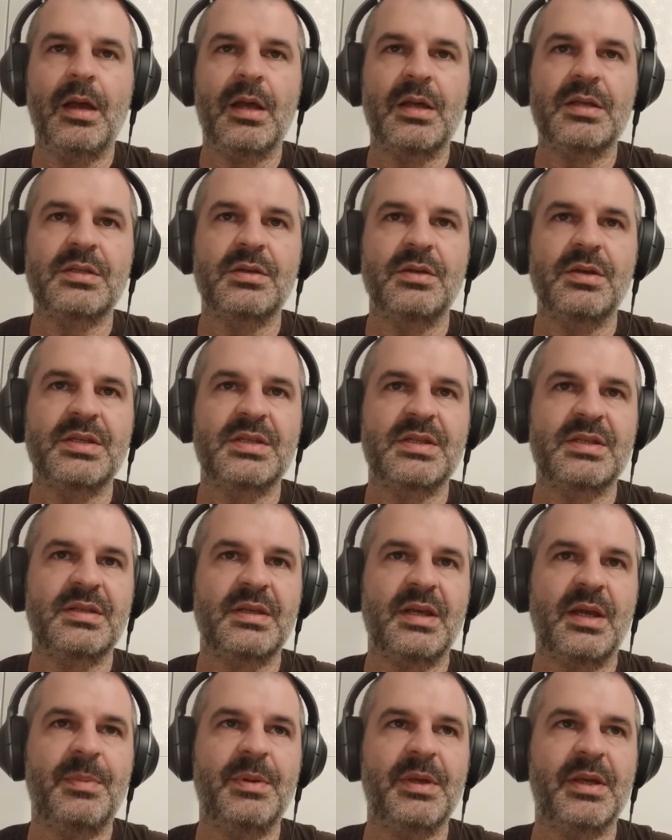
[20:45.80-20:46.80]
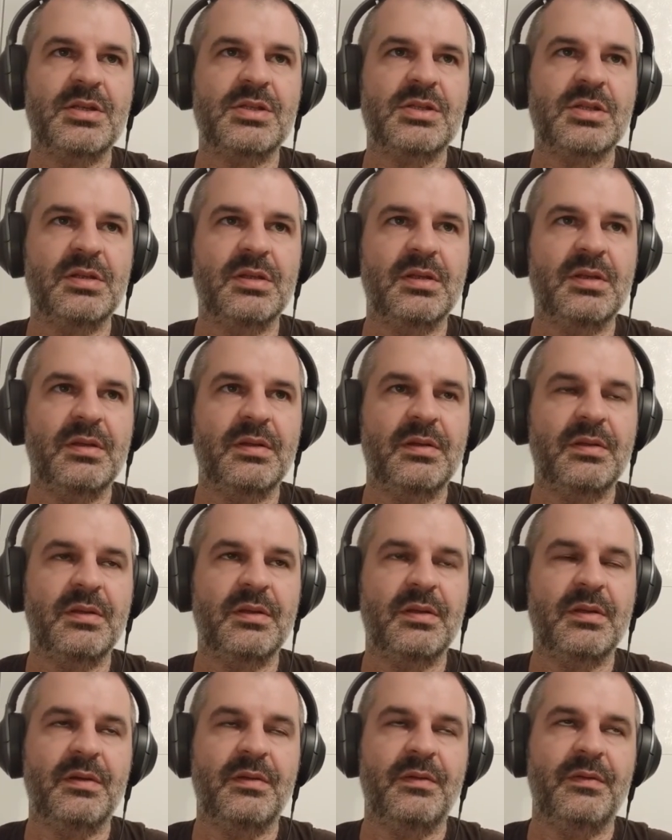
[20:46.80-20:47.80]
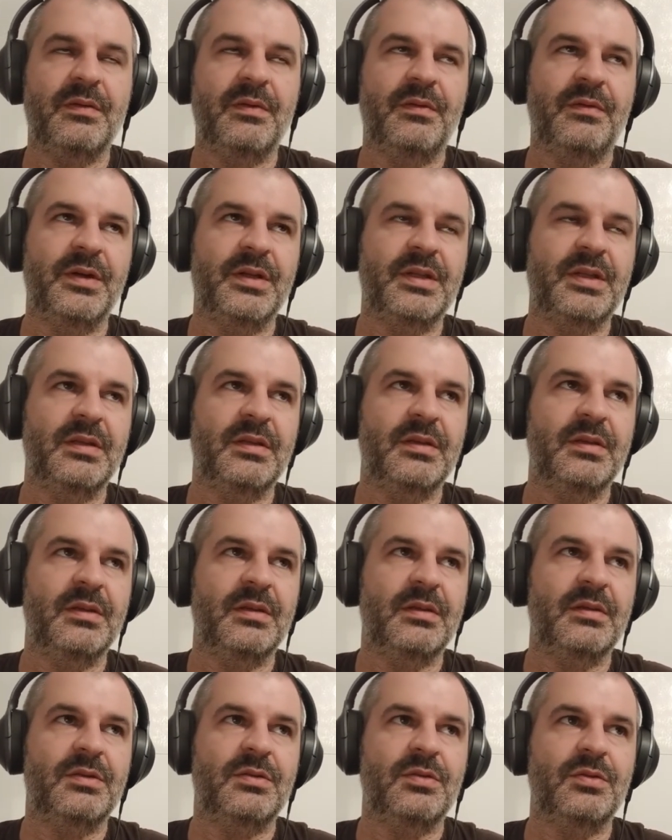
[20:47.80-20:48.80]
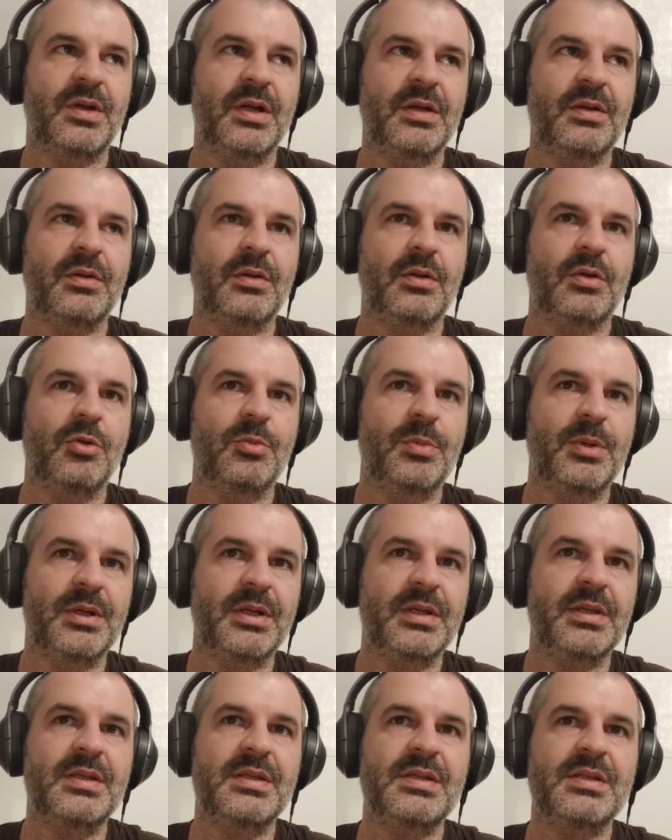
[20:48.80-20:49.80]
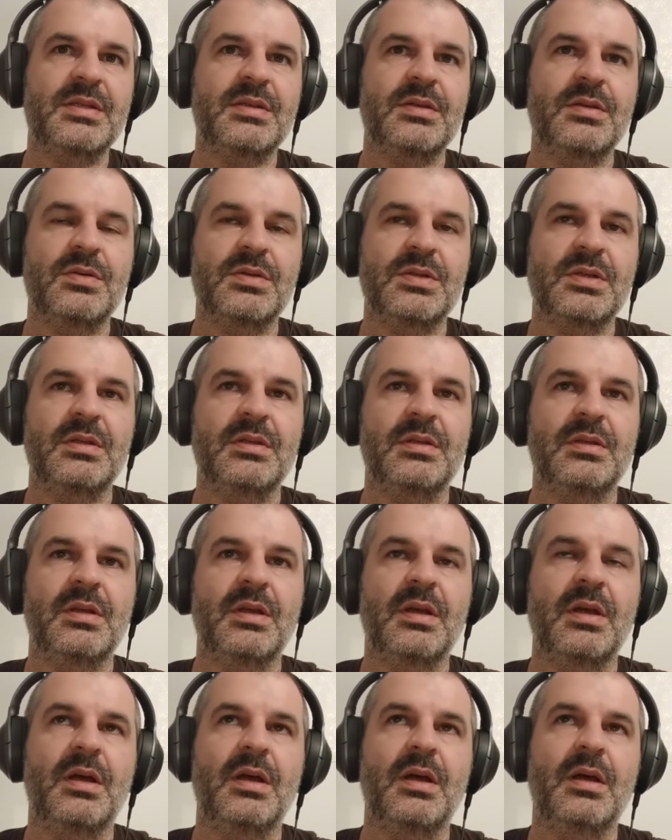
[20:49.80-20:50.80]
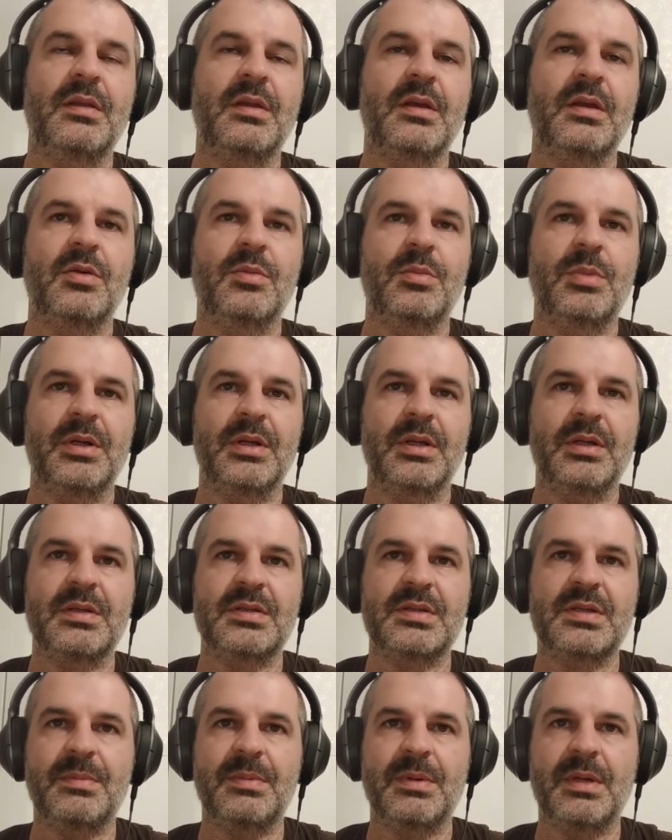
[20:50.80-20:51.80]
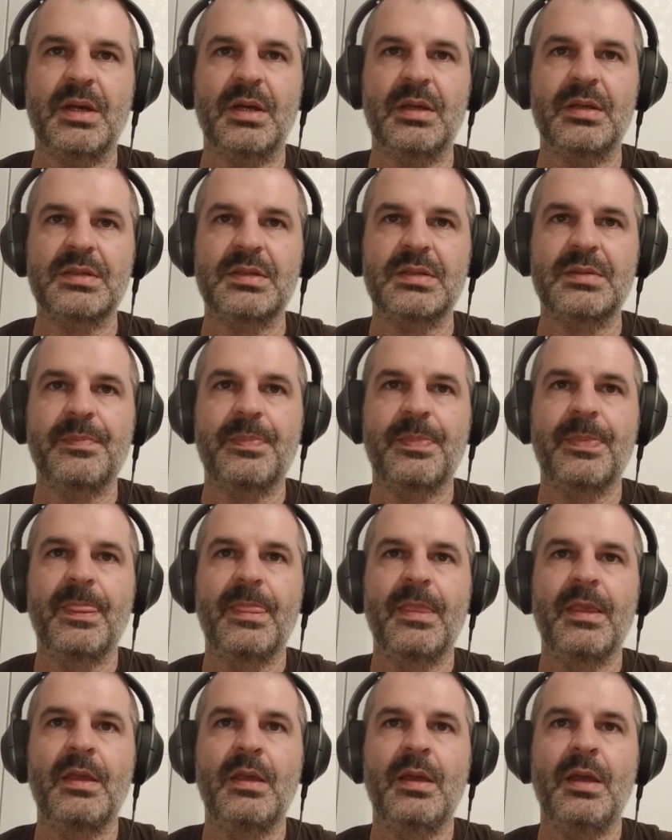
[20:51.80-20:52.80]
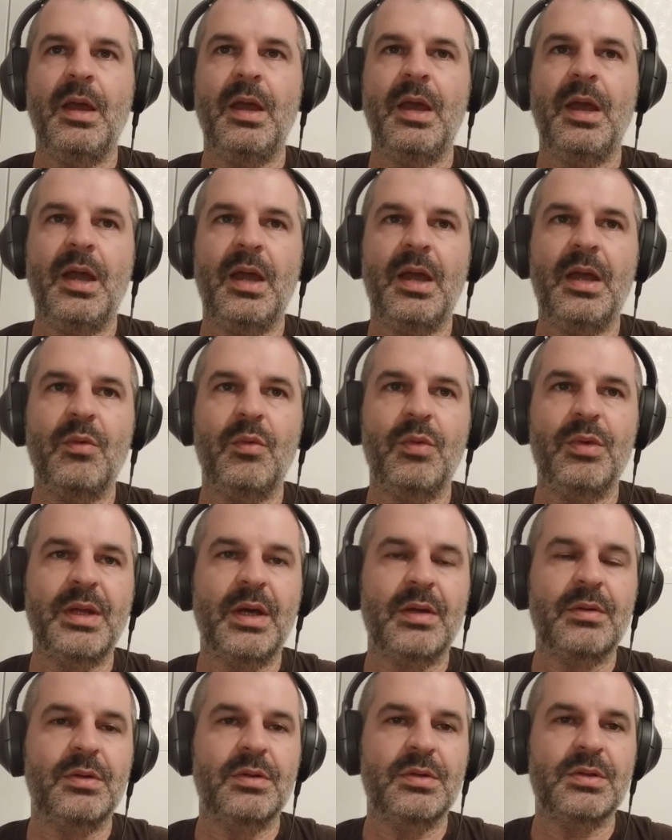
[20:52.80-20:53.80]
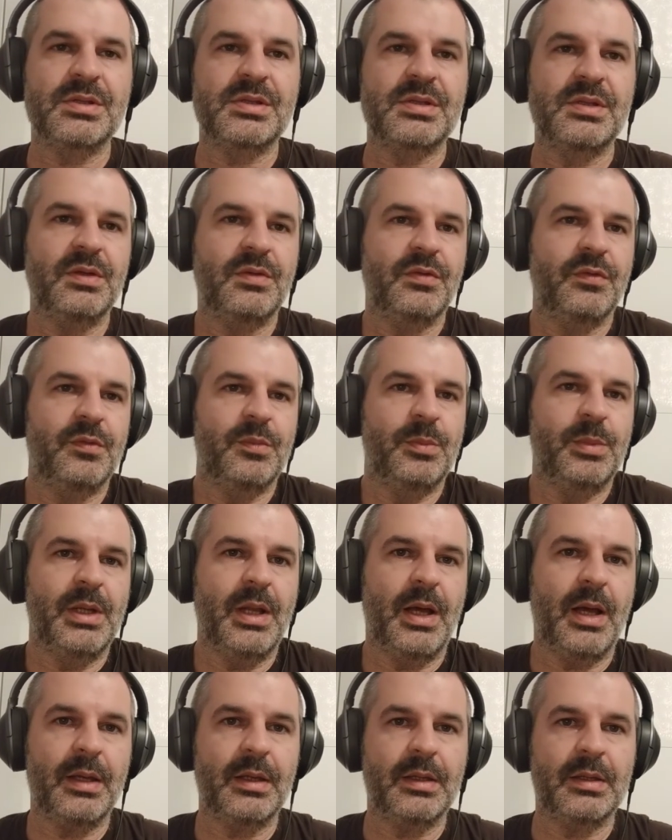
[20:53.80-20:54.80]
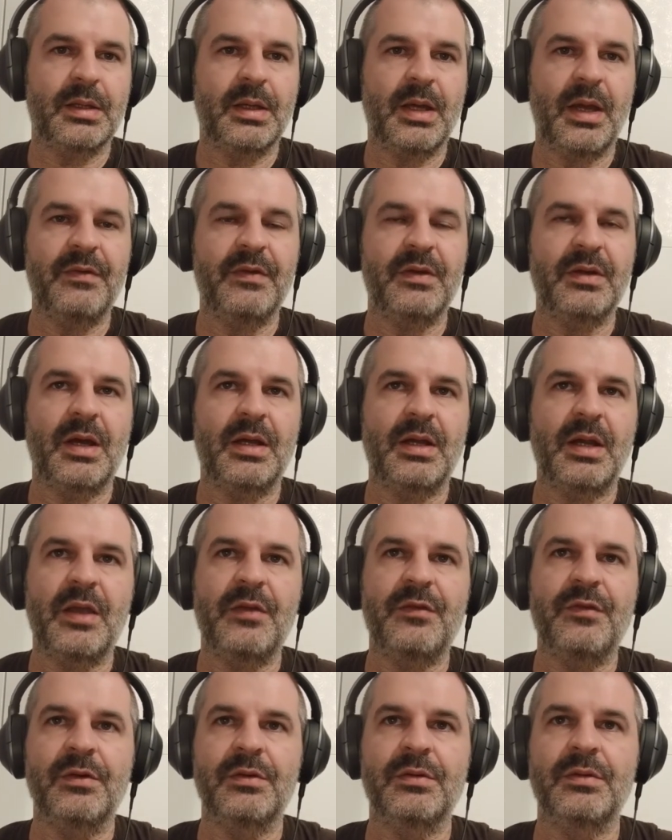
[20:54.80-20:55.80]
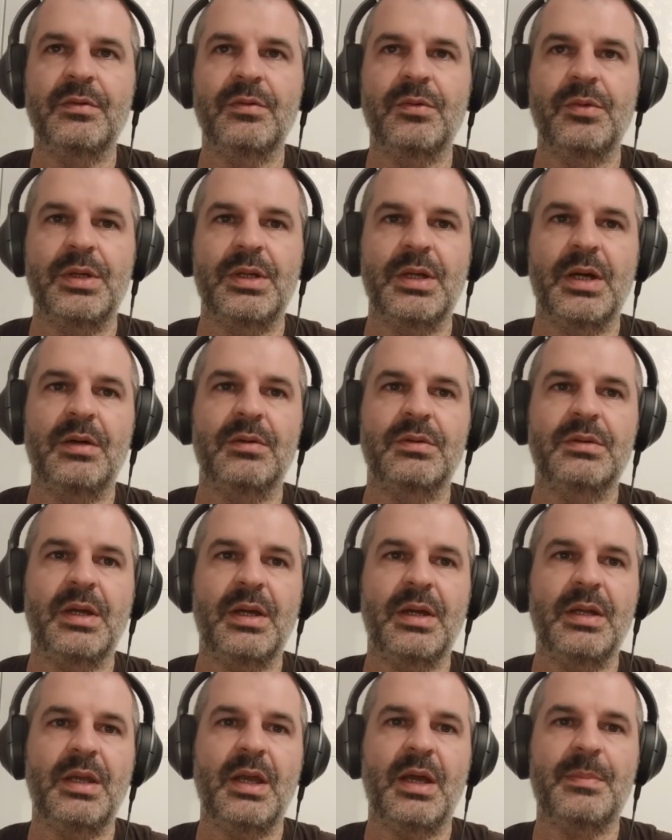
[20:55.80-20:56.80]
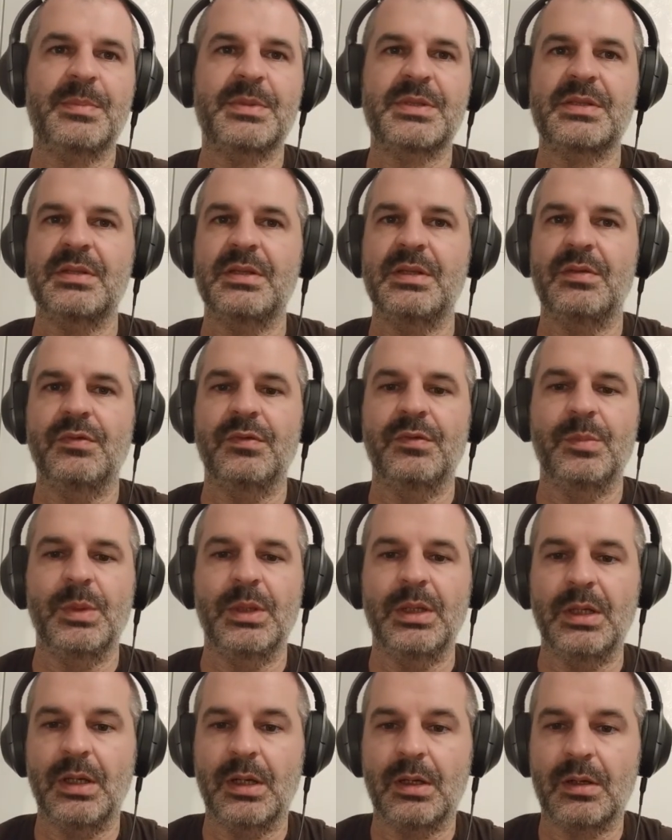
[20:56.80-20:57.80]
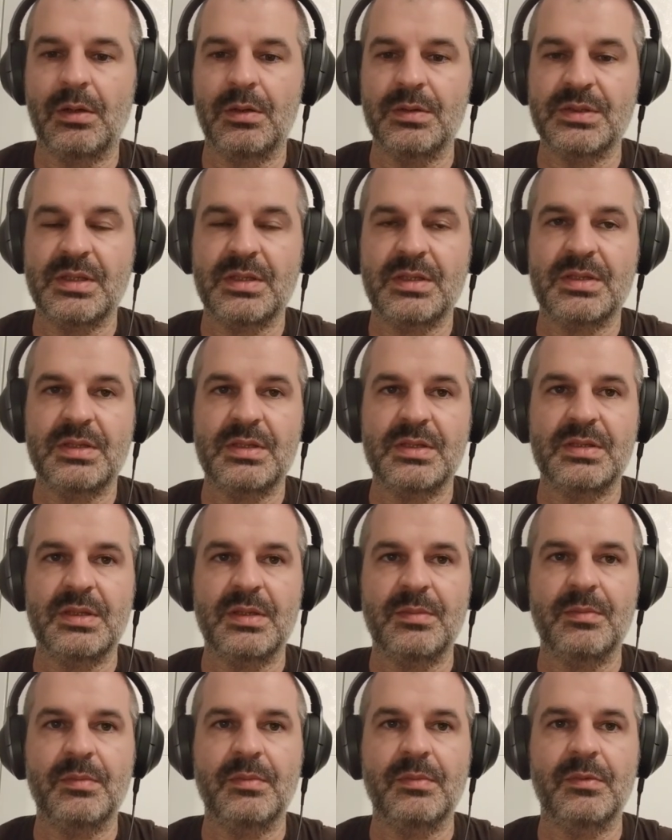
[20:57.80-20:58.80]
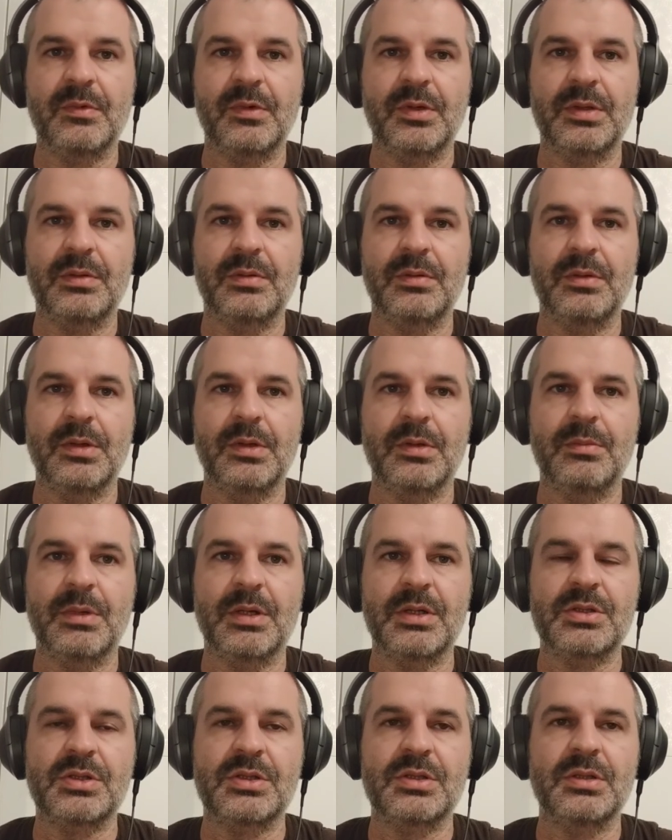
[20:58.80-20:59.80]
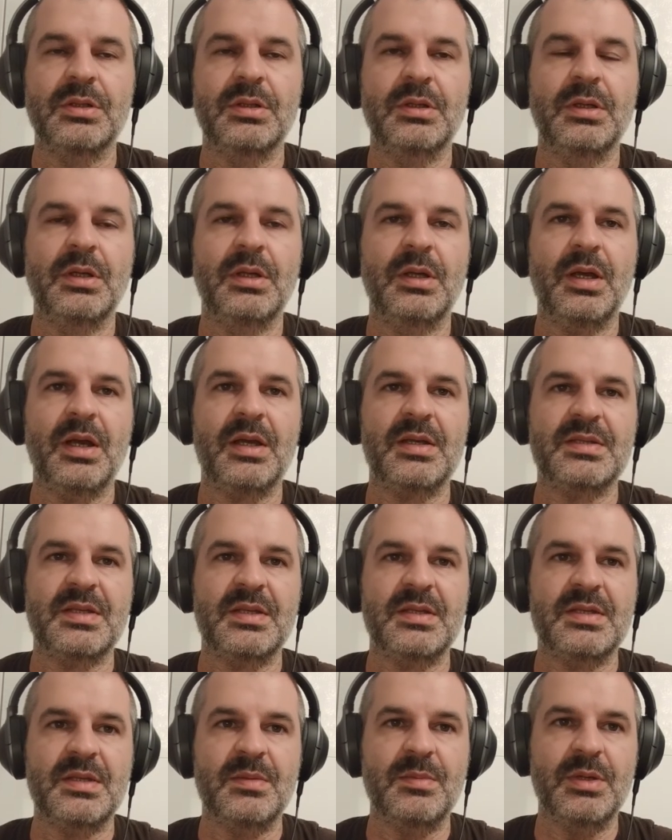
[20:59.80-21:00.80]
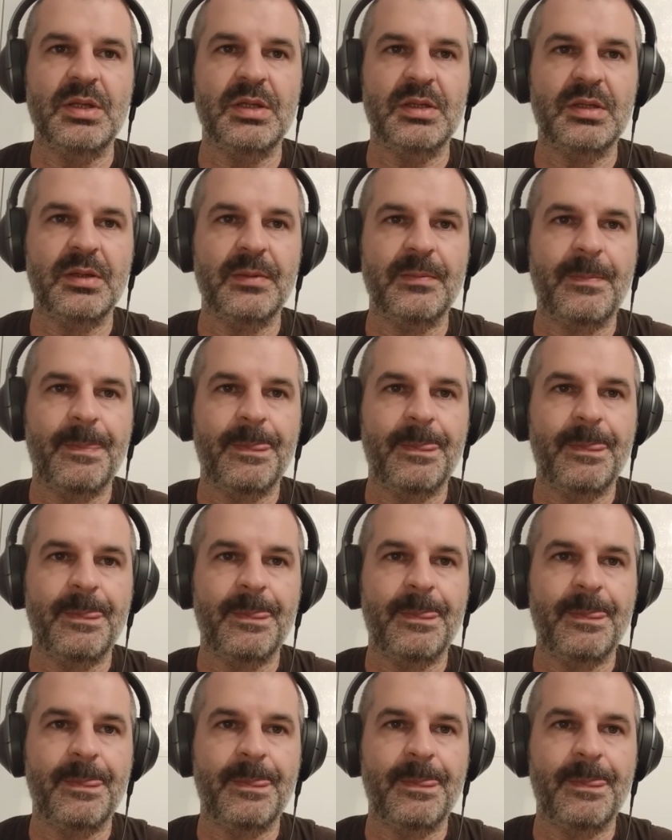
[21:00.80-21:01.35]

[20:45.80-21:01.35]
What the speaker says: So it's application written to run on Kubernetes using the Kubernetes APIs. And without those, it would be like having an iPhone without any apps. It would be a closed system with no much extensibility.